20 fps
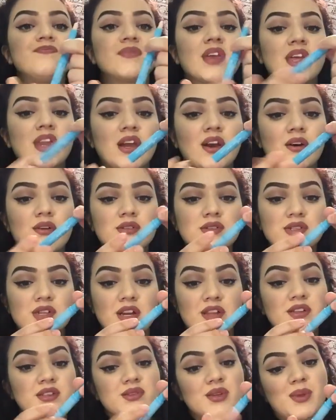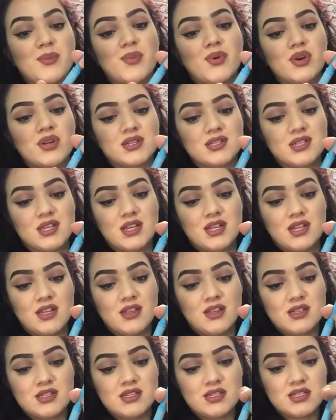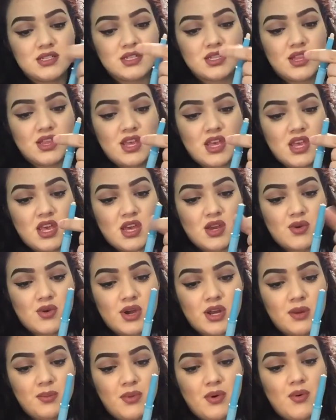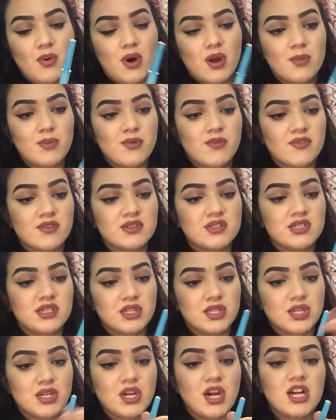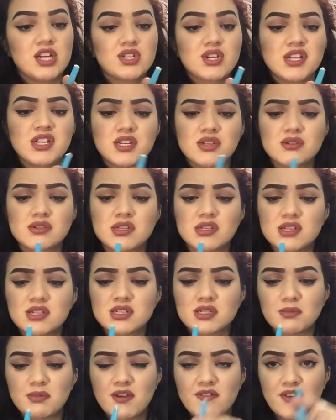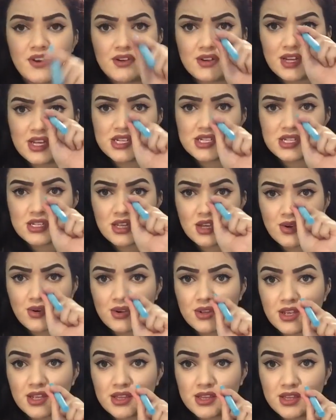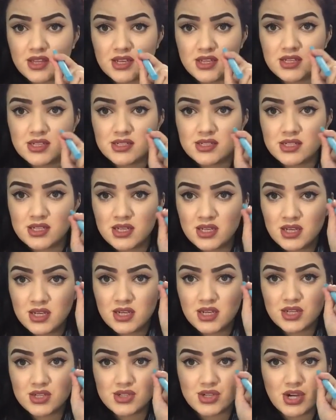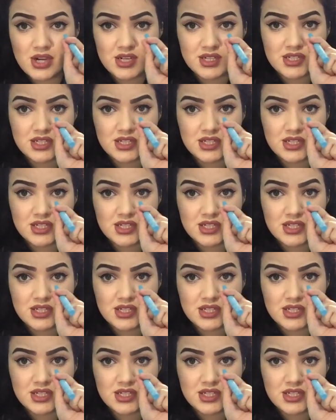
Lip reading: And I also got this on a porcelain. And this is the Incredible Waterproof Concealer. I tried using this on my foundation, like one like this, drawing a